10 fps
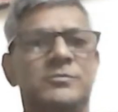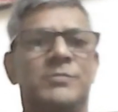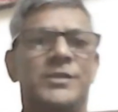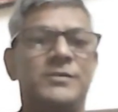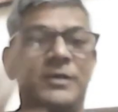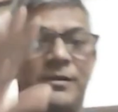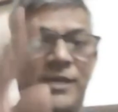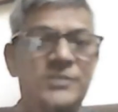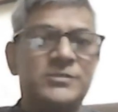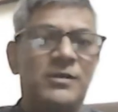But
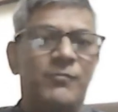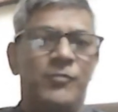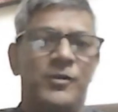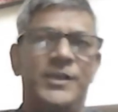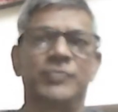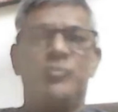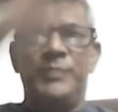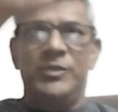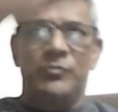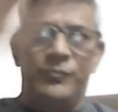rise, fall, rise will
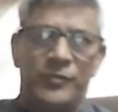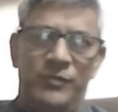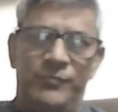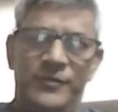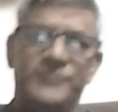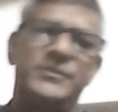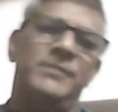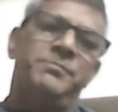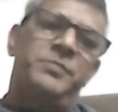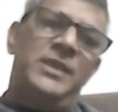be you fall first
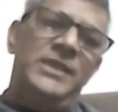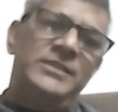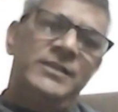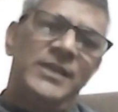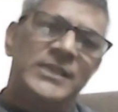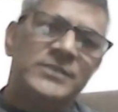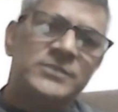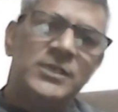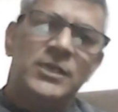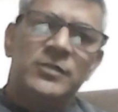and the
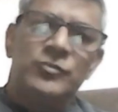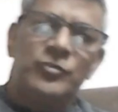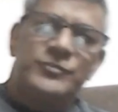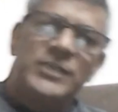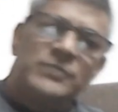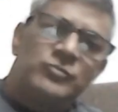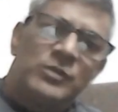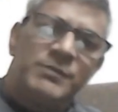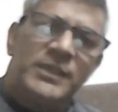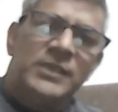rise. Those things
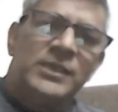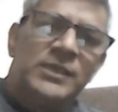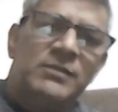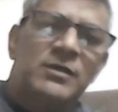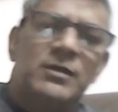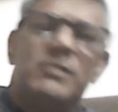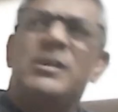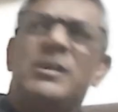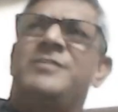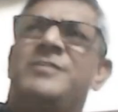will be in
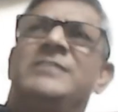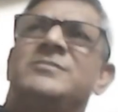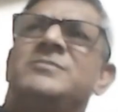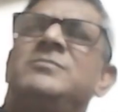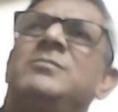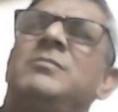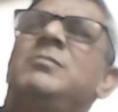reluctance.